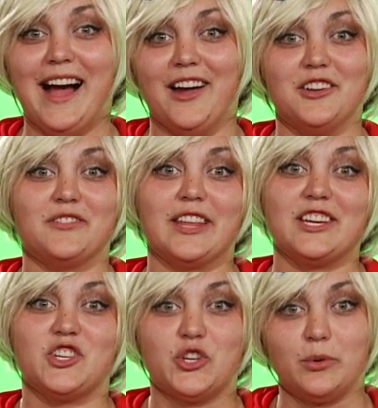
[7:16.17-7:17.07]
I don't even
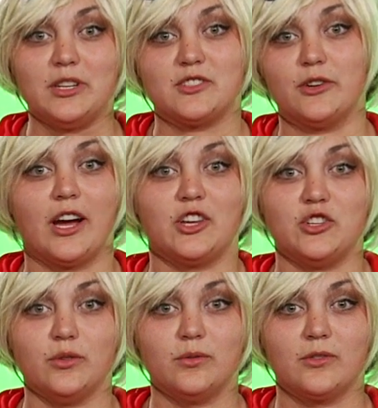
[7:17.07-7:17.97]
like cuties. They're not
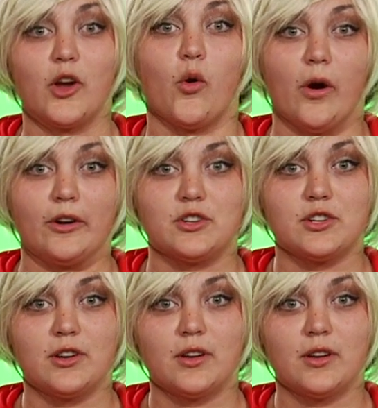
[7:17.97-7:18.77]
cute. They're orange.